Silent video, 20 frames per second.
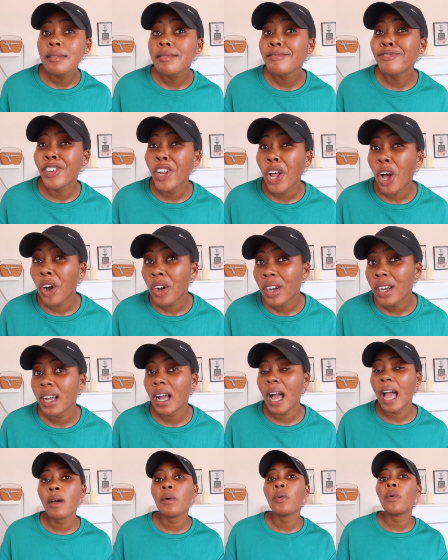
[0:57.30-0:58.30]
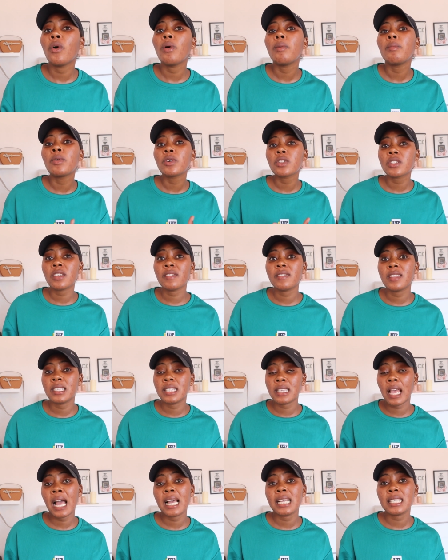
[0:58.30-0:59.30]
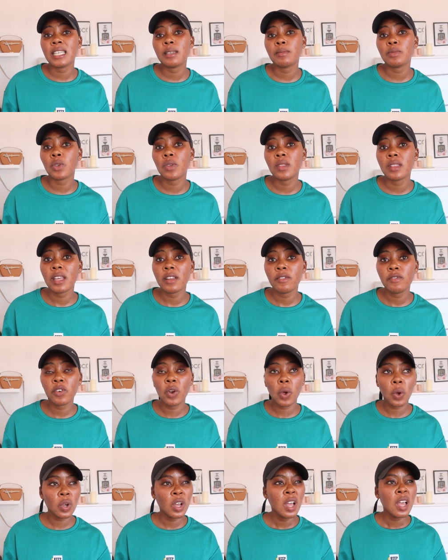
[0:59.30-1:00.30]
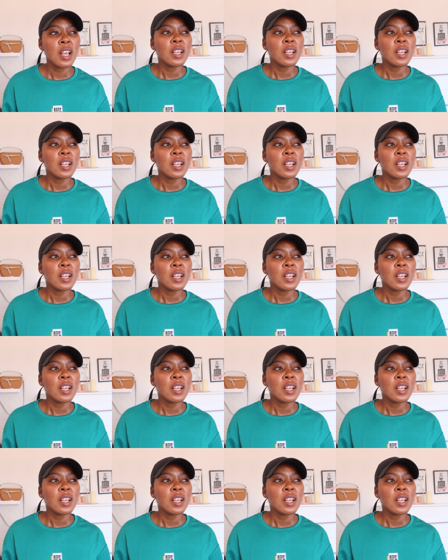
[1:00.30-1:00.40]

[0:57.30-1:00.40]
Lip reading: vlog. I wore most of the items on that vlog.